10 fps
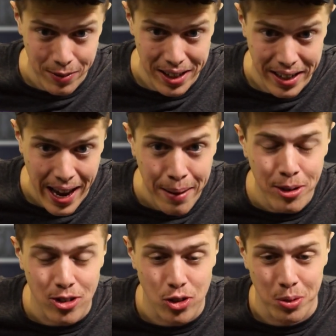the
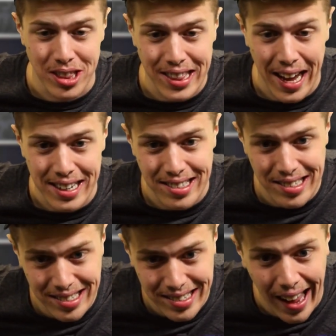neighbors with that
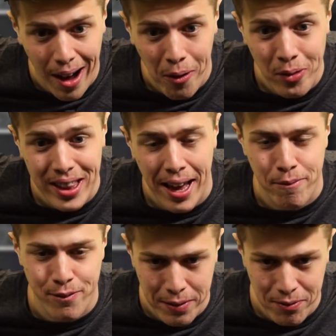sound,
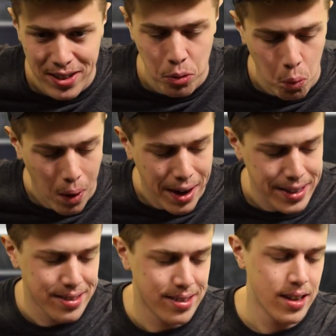that 50
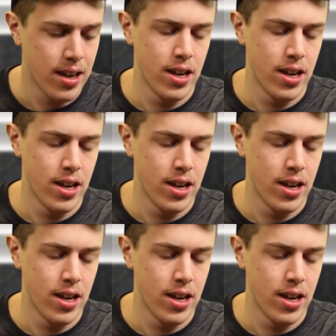watts,